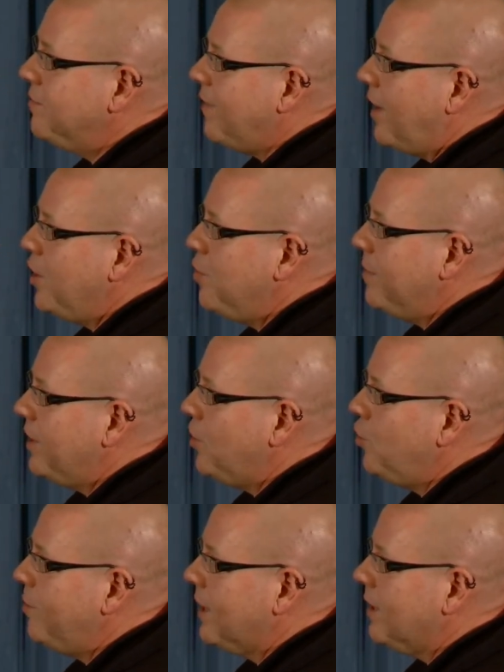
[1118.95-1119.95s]
volume in
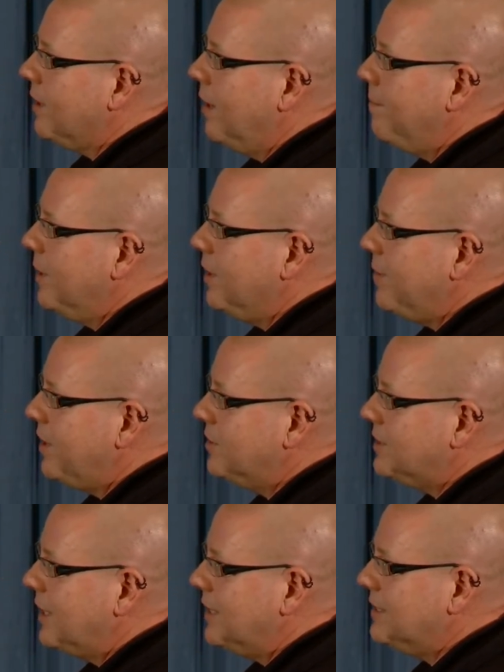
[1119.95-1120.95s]
cubic
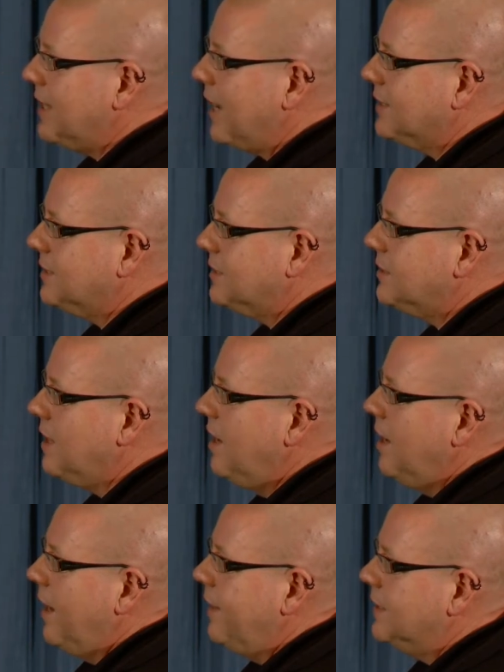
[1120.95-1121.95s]
millimeters on this axis,
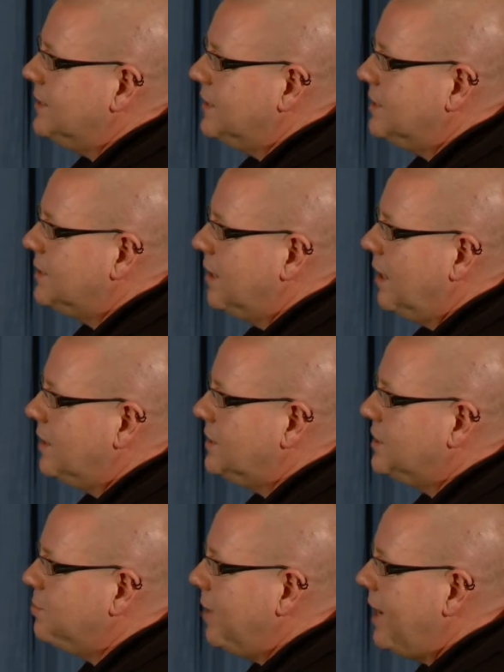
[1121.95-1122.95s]
and this is
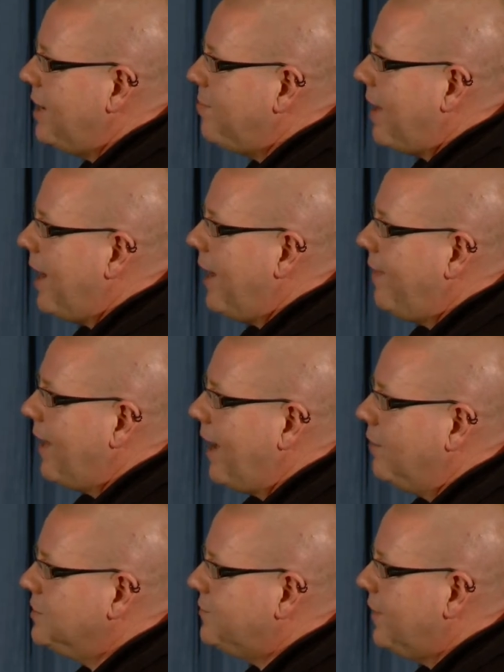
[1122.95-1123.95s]
displayed by the
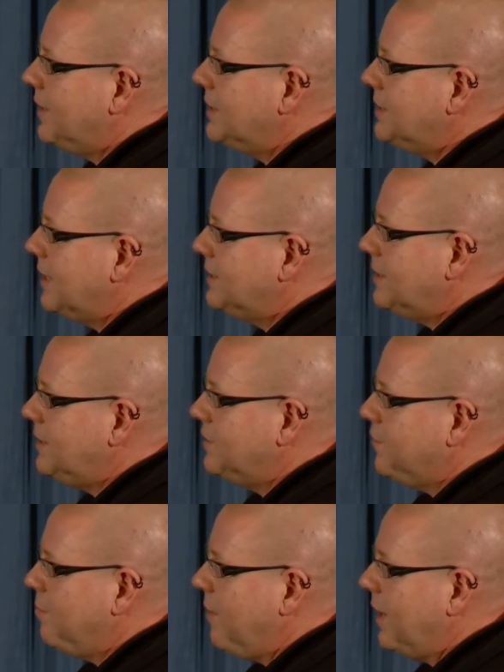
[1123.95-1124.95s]
Hounsfield intensities
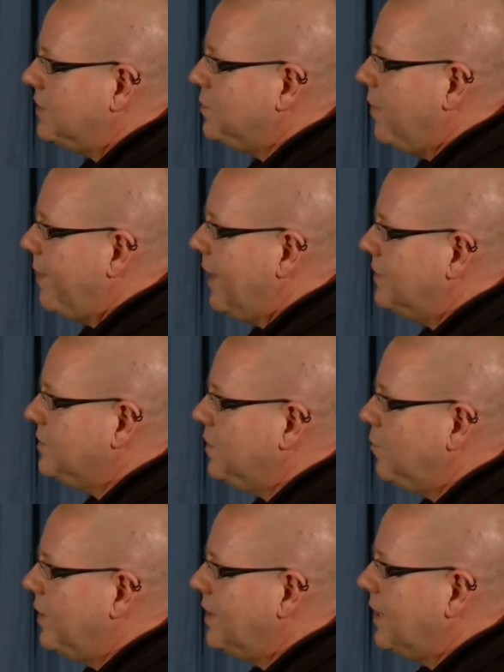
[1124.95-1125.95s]
from minus 1,000 to
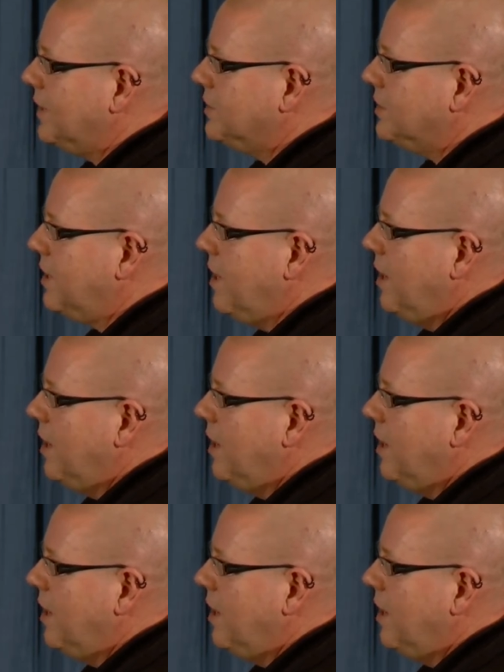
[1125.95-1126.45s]
1,000.